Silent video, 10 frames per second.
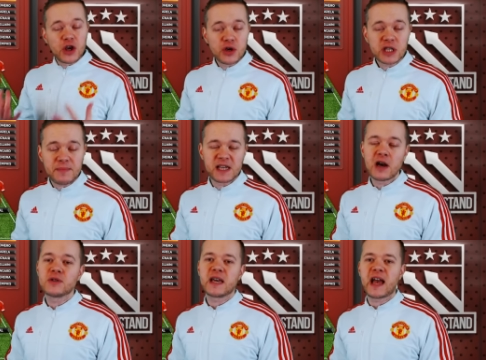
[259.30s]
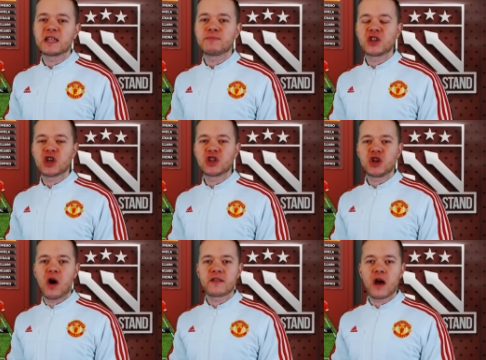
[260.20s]
Used to be Chelsea against
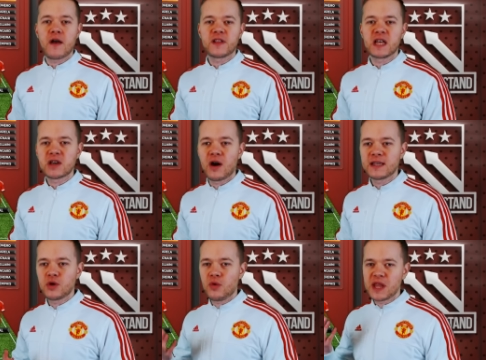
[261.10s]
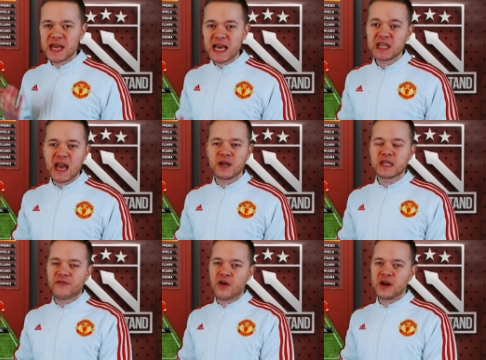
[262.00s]
Manchester United going for the title. This year
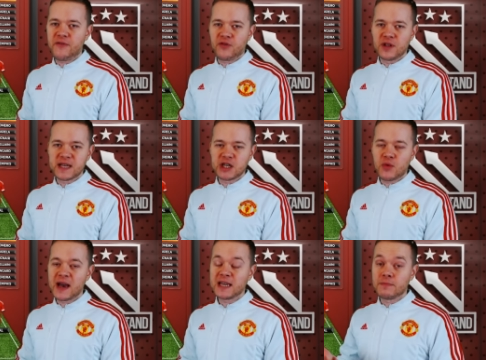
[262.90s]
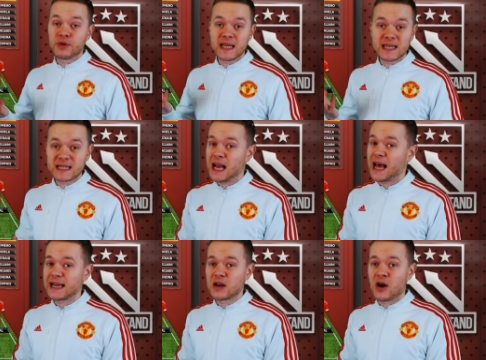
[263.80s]
it's a very different situation, but it's still
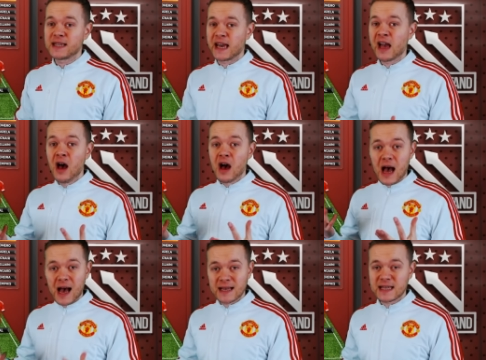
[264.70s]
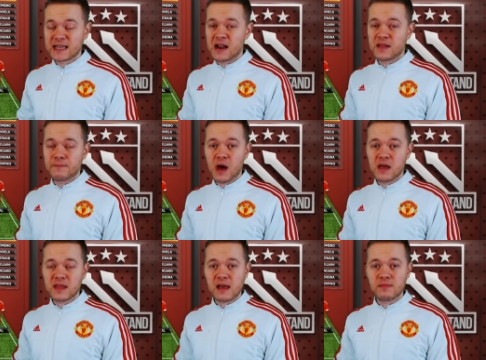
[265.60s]
exciting as I said, I think
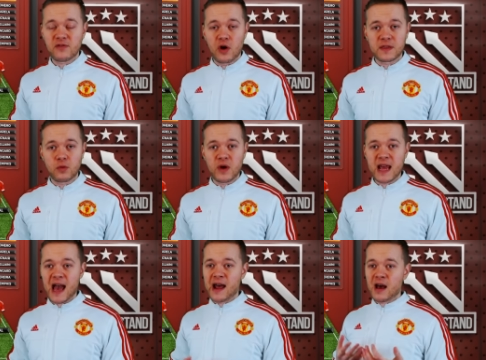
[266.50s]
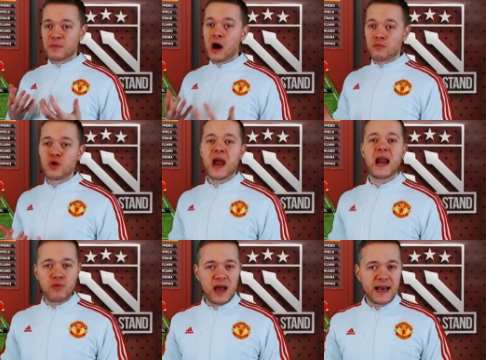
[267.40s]
both teams have got to win it, and I'm, I'm
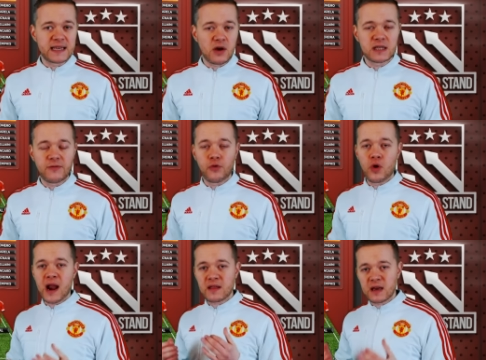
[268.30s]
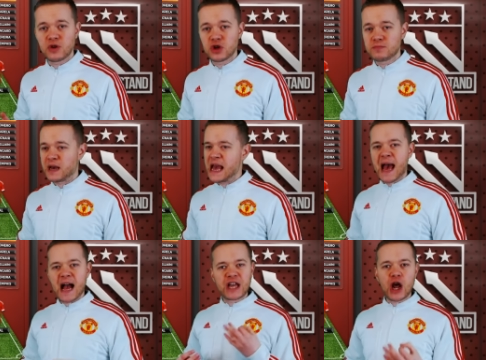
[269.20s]
really, really excited for it. I think we should be.
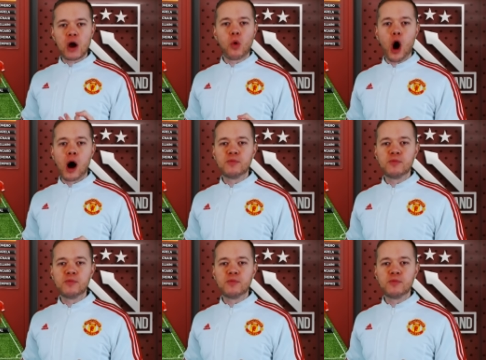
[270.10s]
And you know what?